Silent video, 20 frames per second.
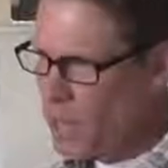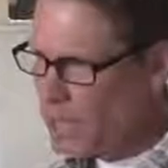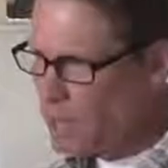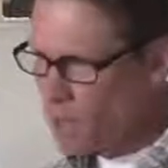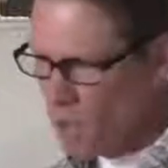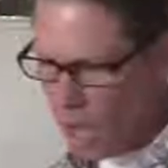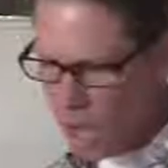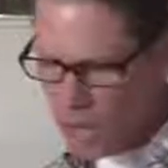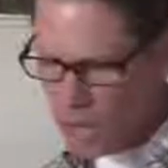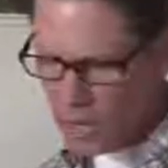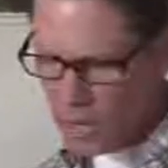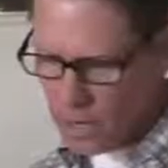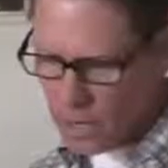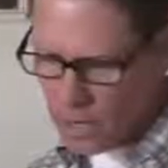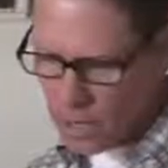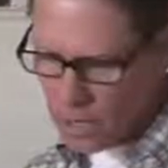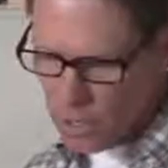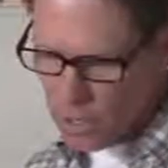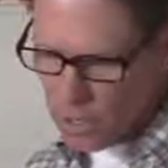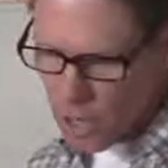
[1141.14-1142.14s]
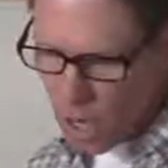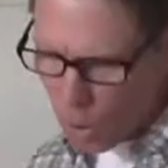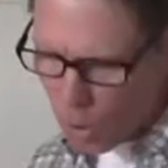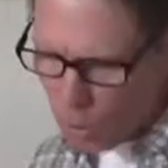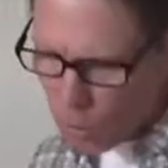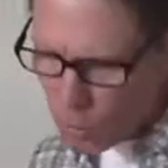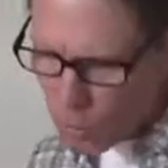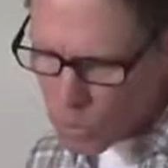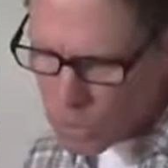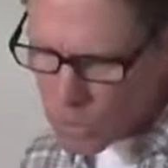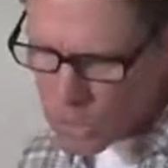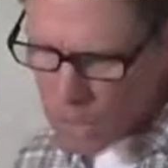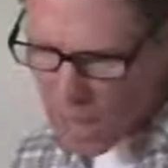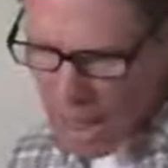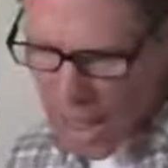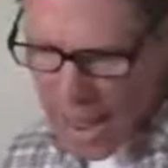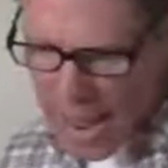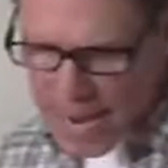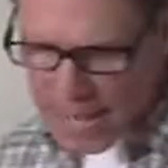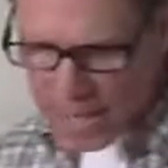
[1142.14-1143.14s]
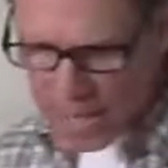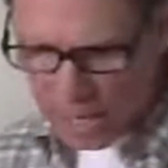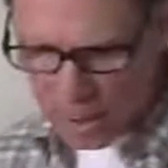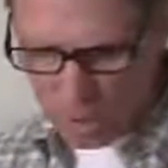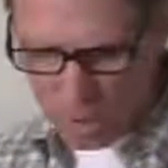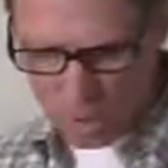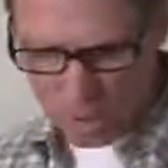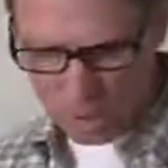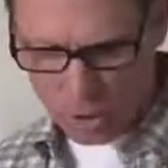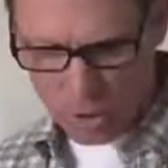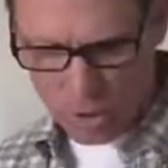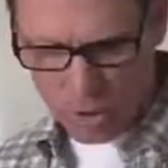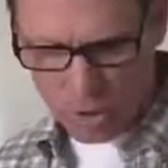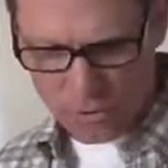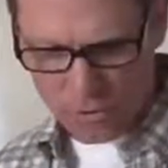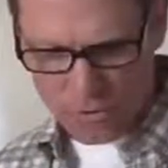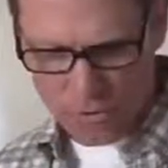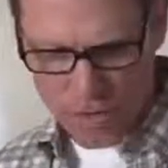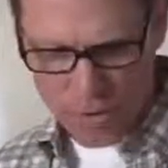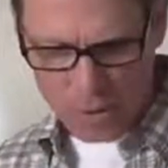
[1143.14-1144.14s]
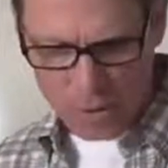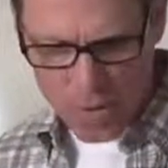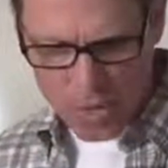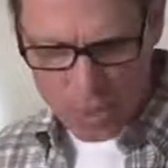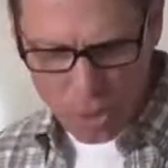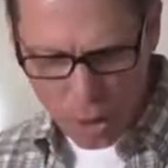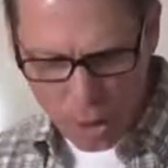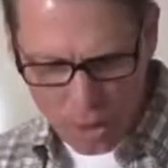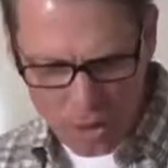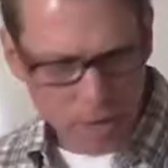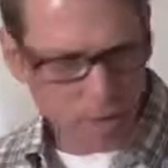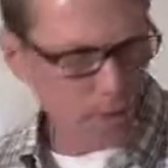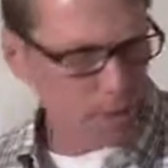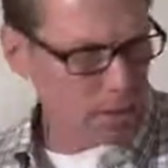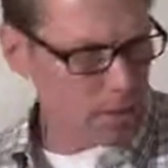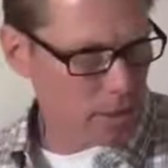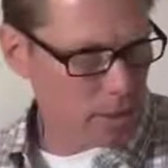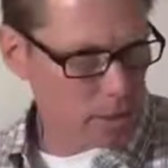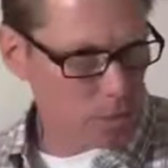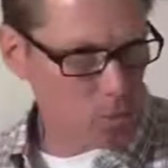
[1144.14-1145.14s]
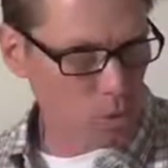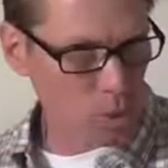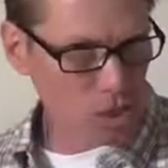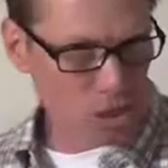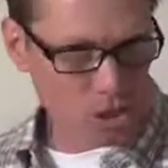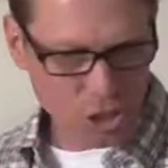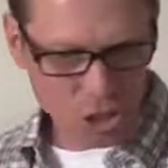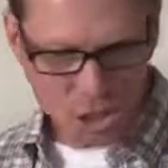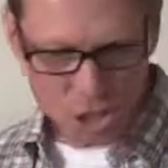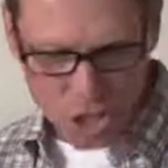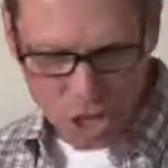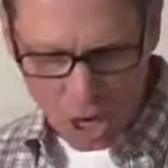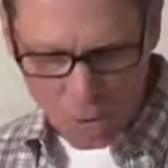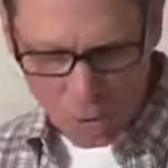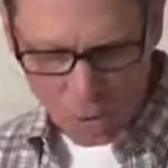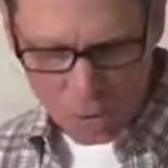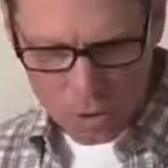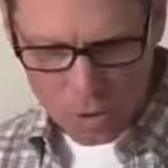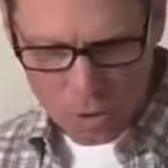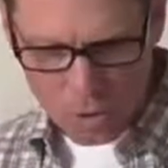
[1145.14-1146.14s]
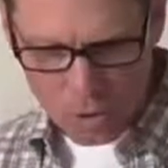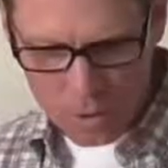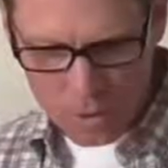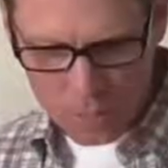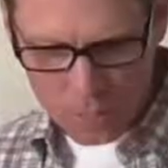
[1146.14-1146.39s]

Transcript: We thought no one was lying there under our feet. We thought it was a joke.